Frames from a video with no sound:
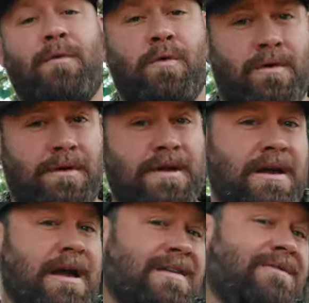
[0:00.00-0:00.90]

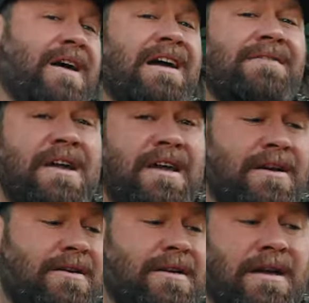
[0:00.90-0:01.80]
warranty and five day
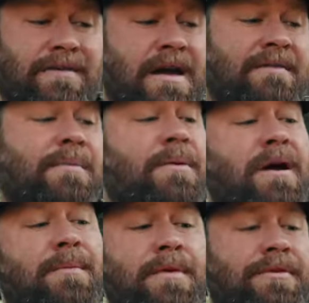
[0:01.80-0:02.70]
guarantee. If you have a
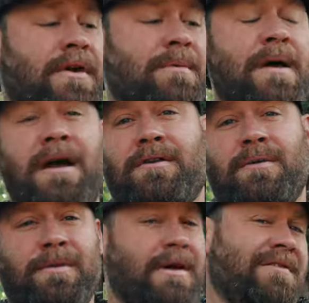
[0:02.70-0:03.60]
problem, you send it back to
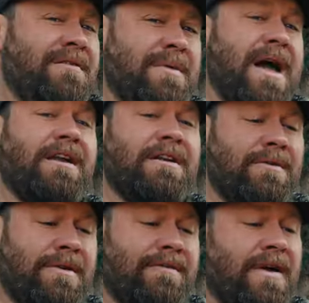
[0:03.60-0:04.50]
them. They'll have it back to you
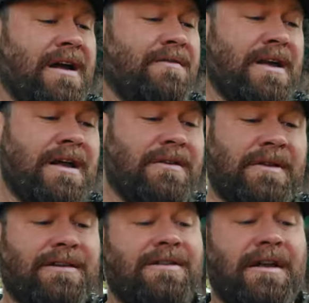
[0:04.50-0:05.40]
within five days.
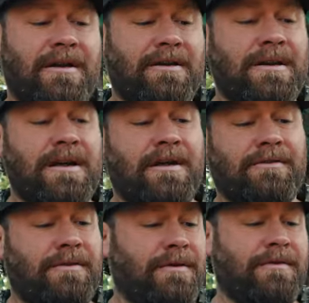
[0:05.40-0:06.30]
That's the guarantee.
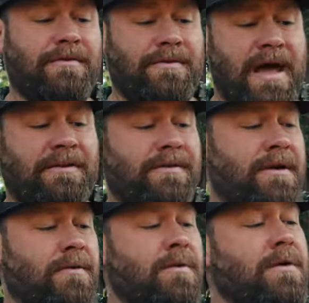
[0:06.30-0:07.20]
So there's, that's
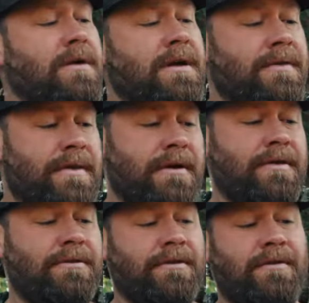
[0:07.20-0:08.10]
their warranty. They're
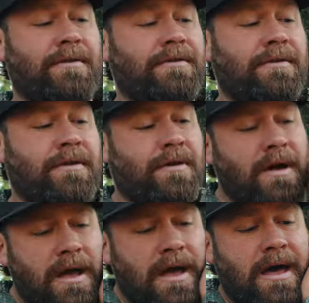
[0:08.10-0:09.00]
the servicer.
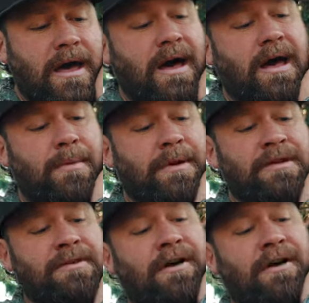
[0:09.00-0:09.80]
Um, but it's